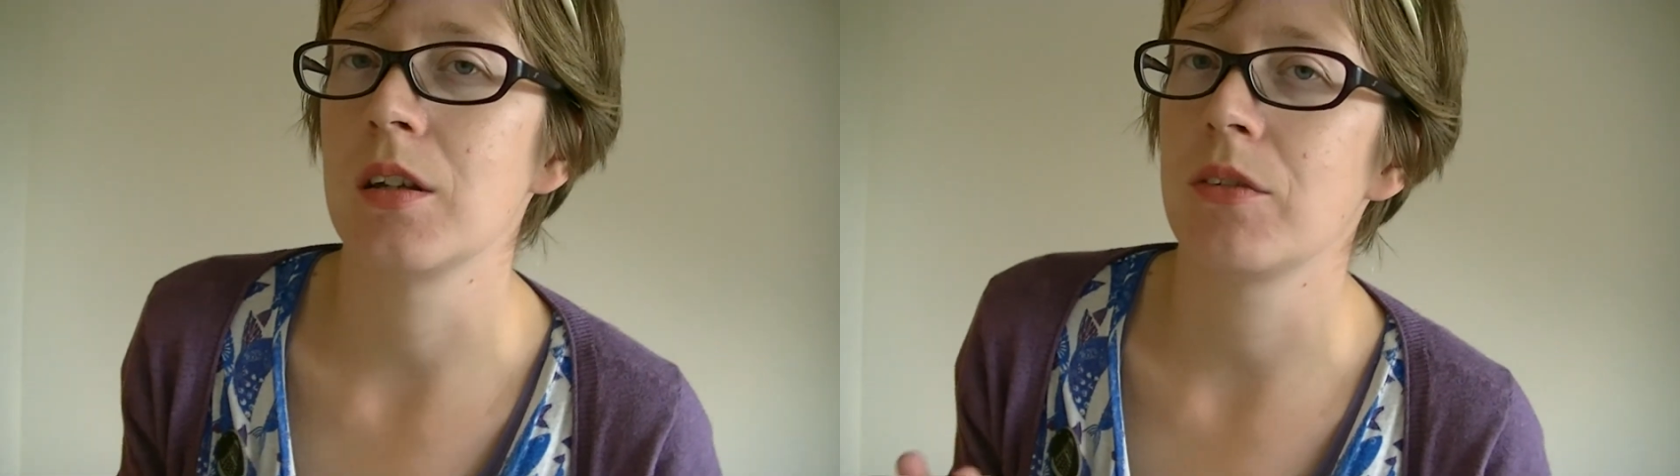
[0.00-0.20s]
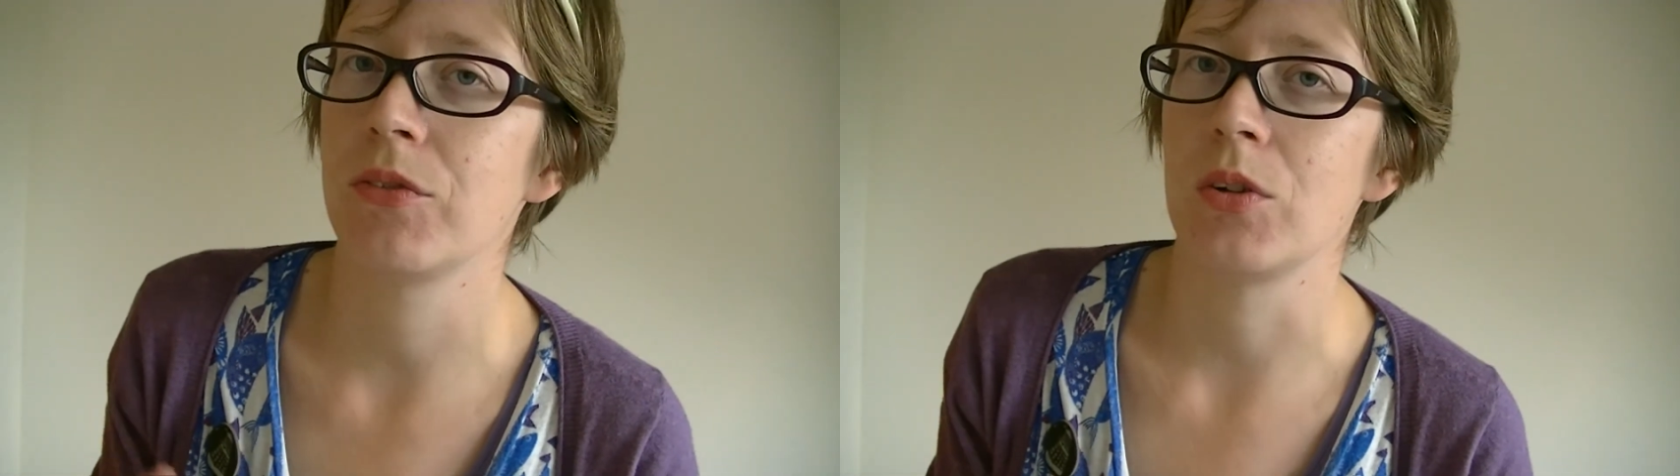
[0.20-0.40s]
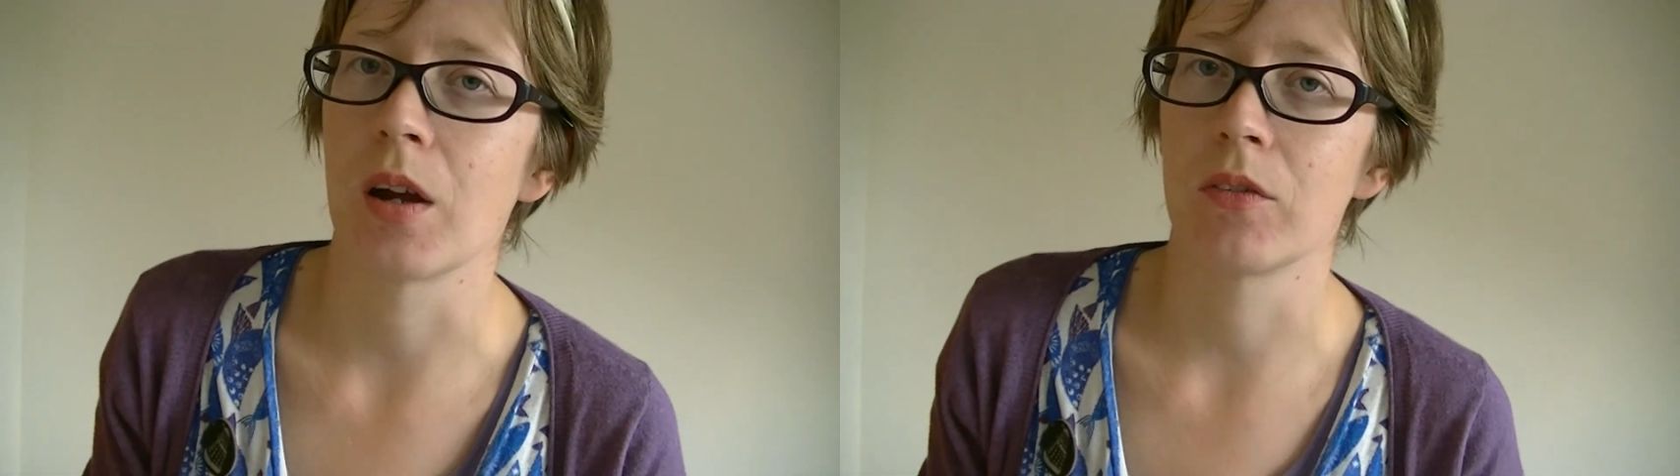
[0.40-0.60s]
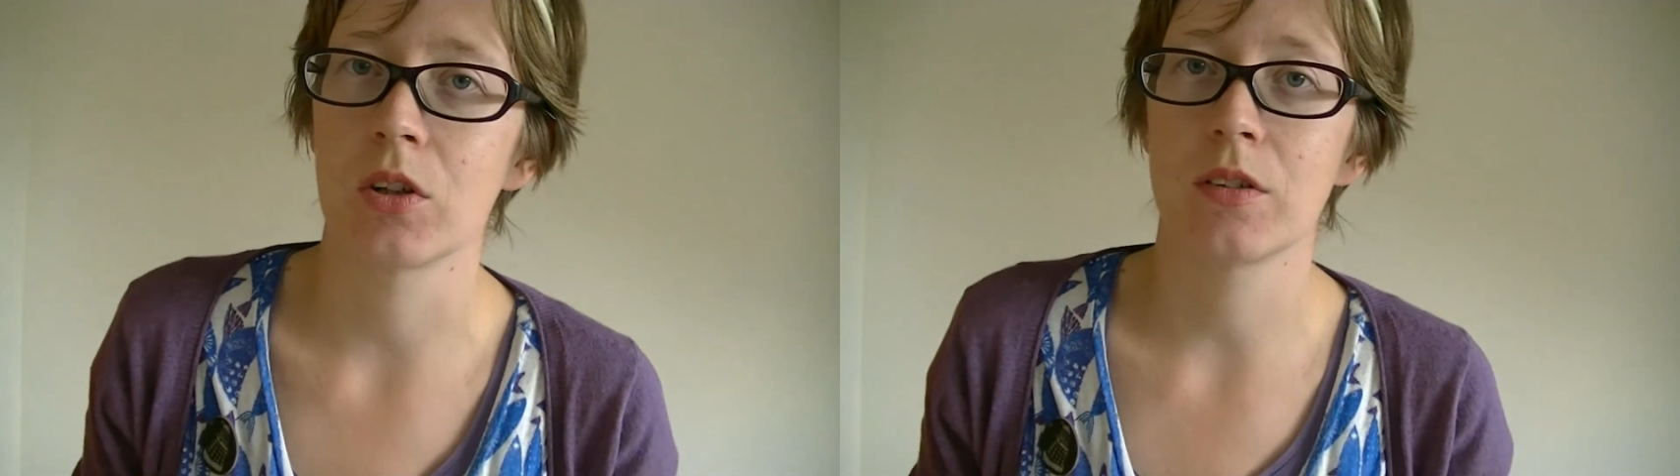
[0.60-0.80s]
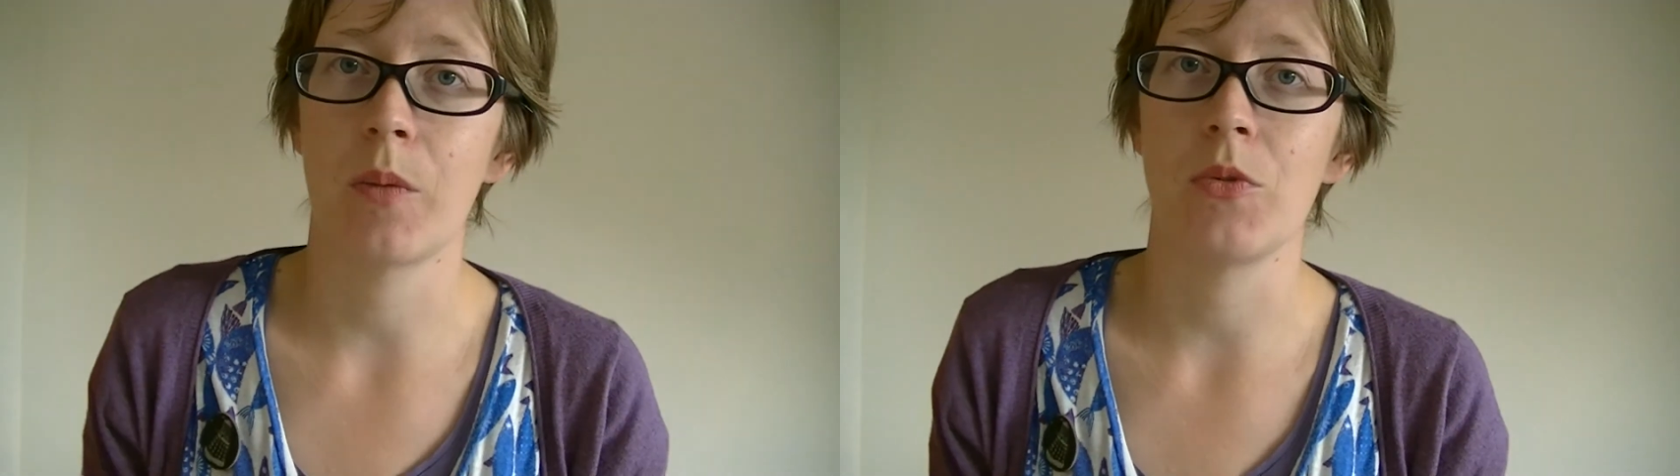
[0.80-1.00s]
if you haven't
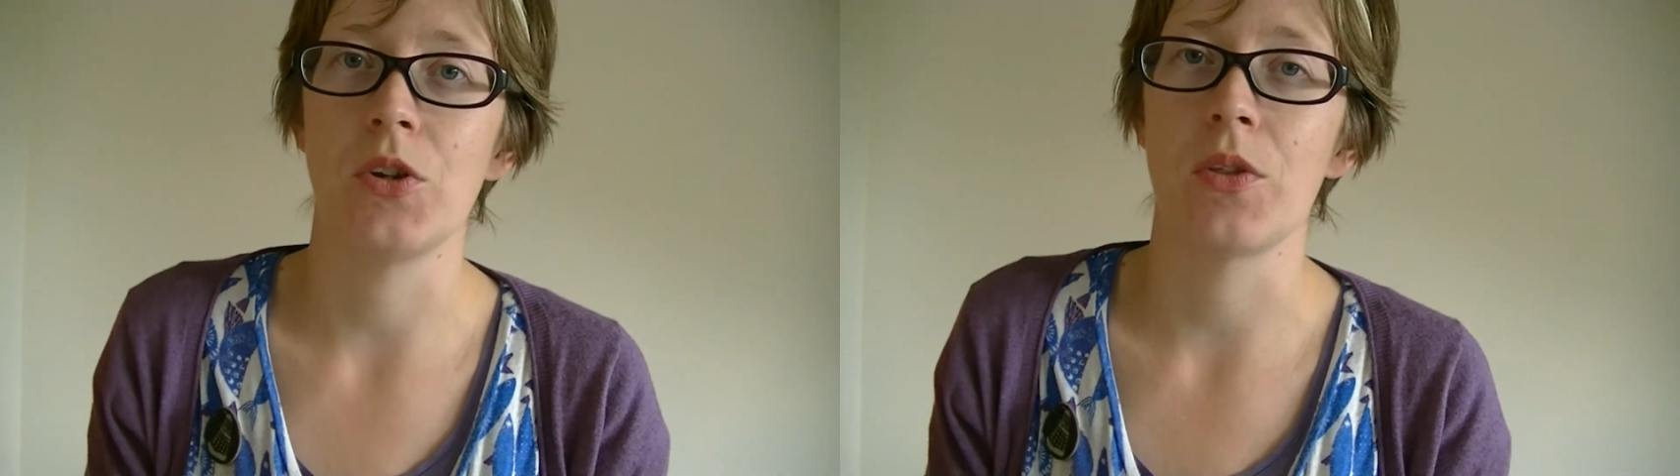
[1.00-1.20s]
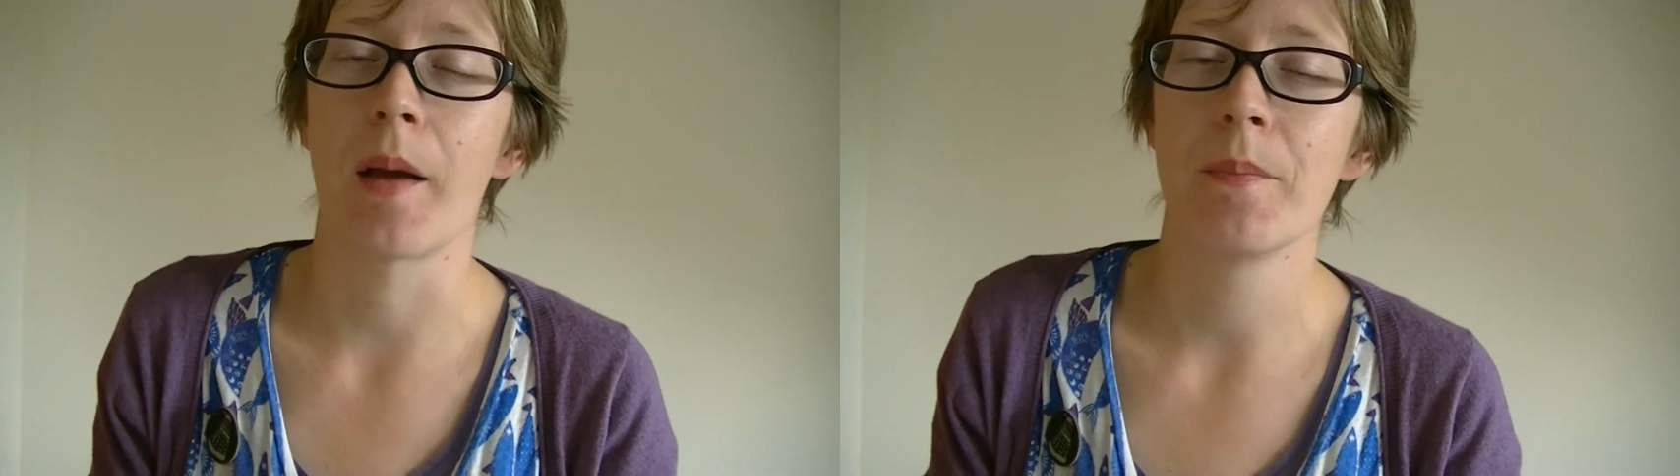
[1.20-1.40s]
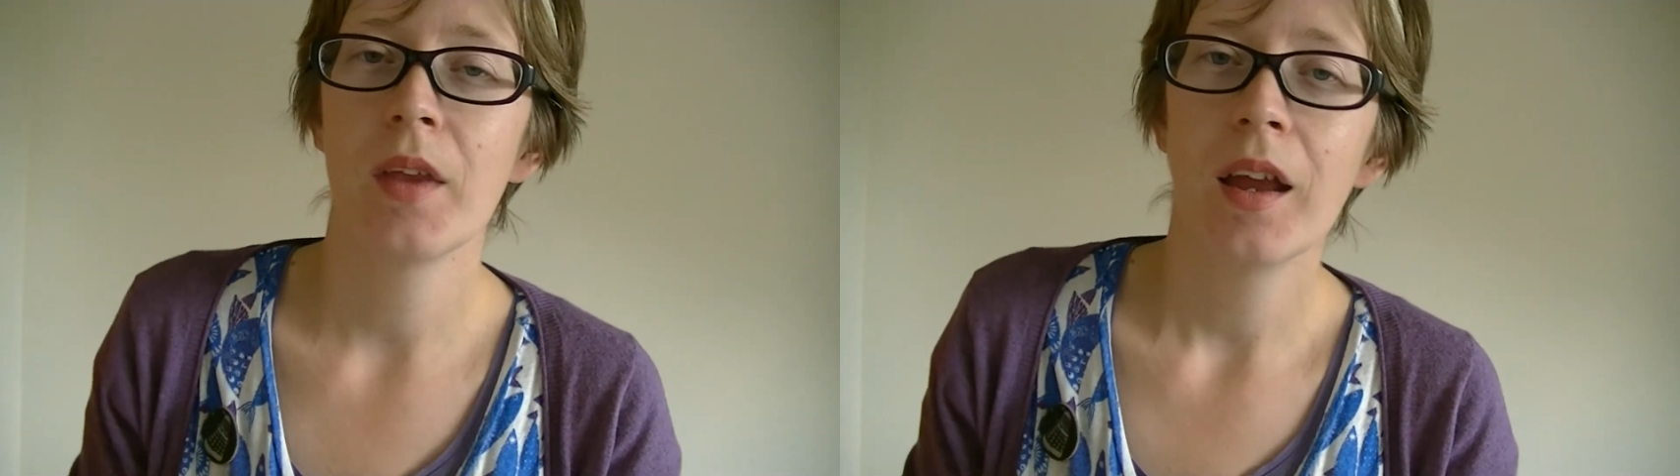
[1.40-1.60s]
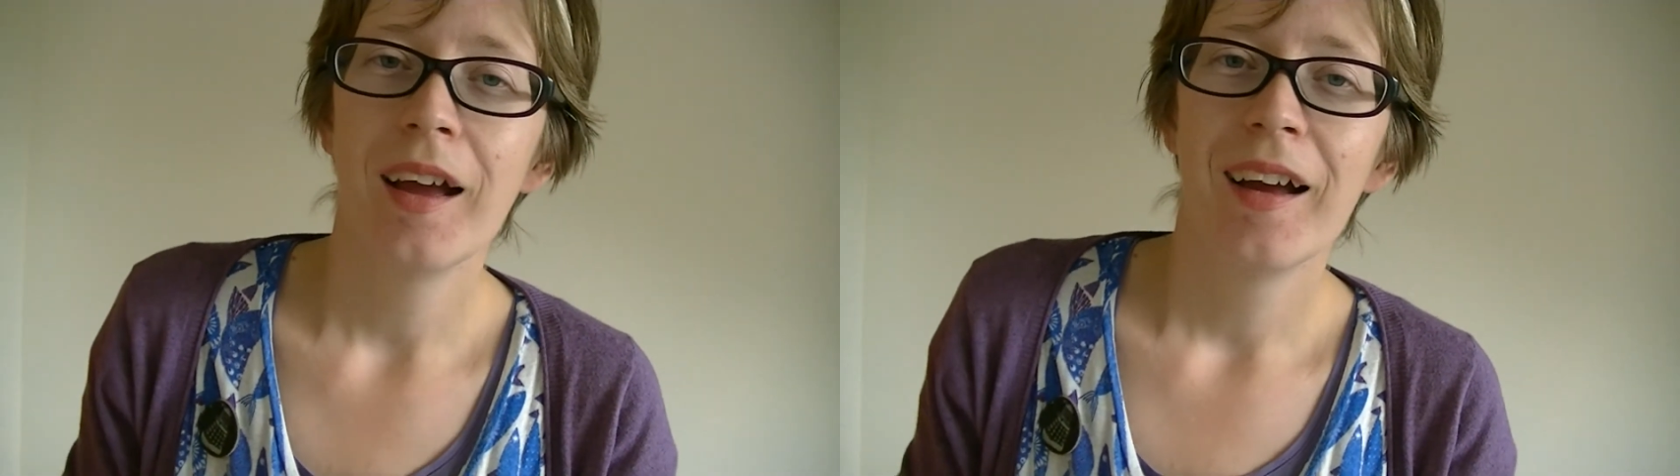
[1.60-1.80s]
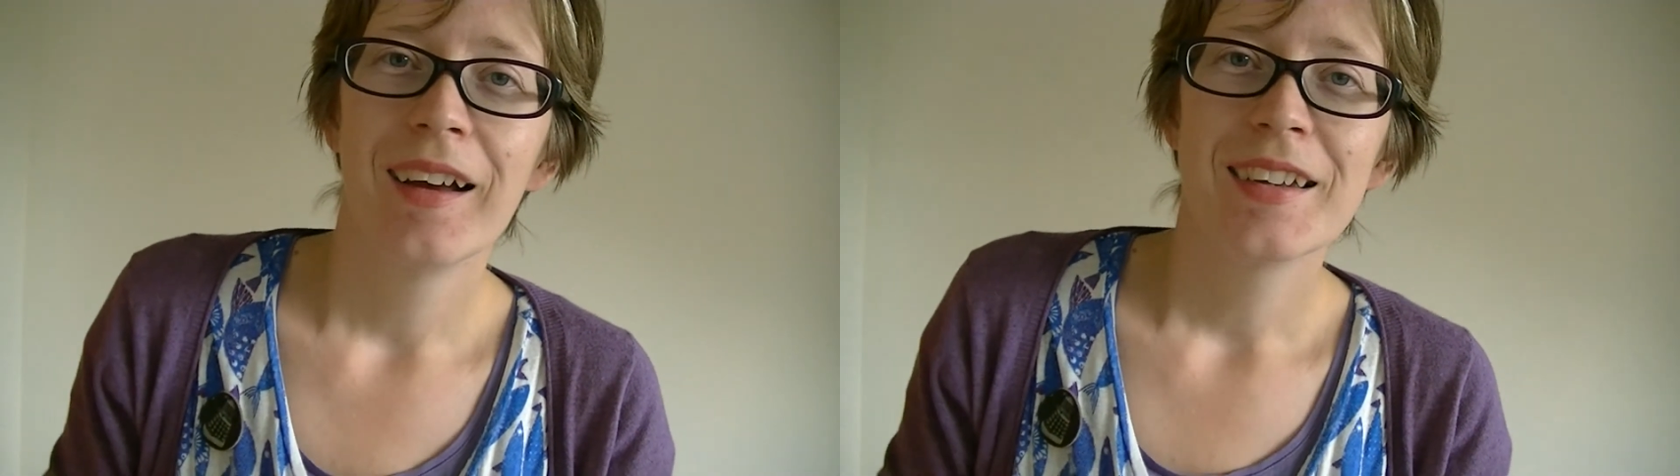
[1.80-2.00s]
got time to do that.
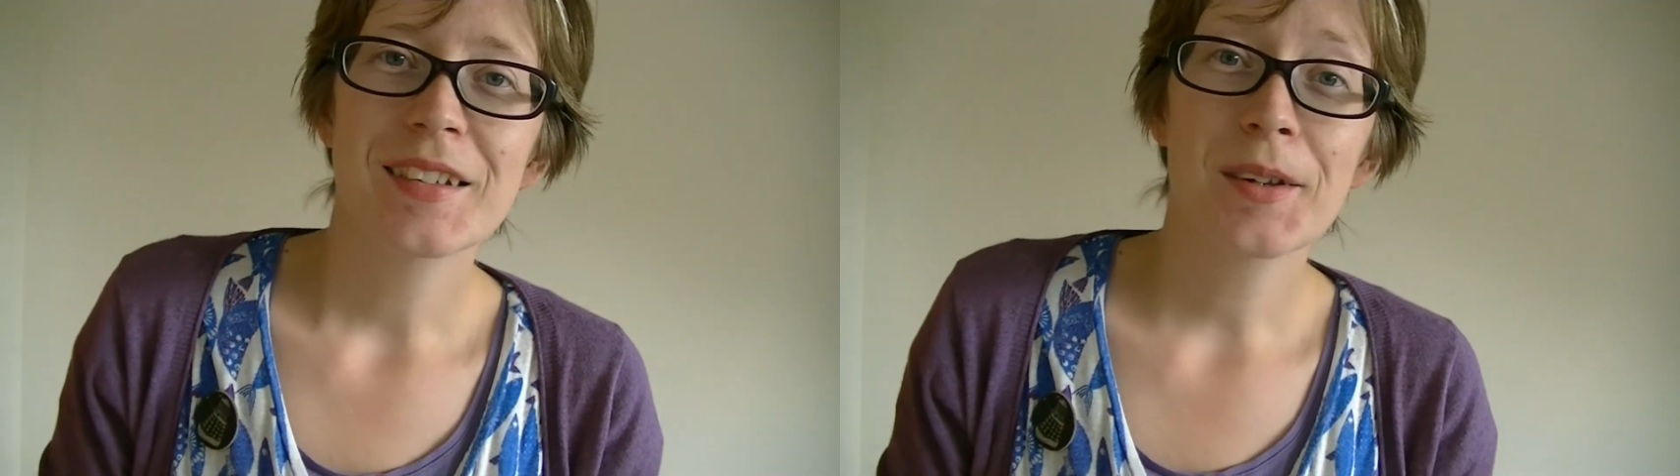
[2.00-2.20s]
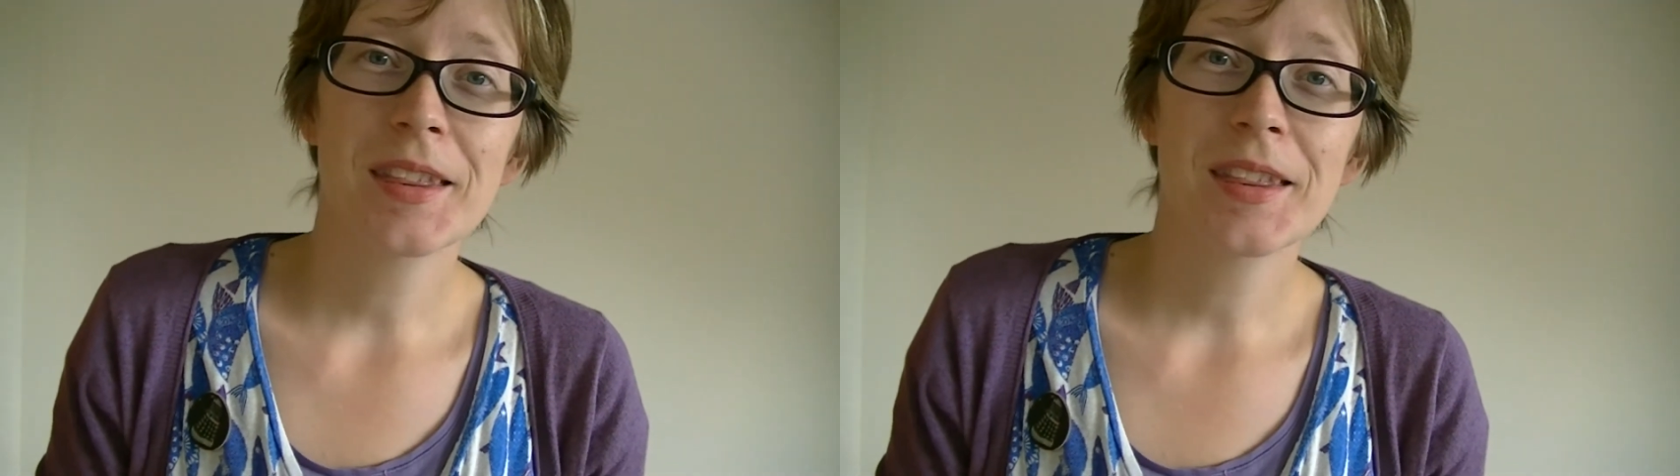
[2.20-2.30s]
So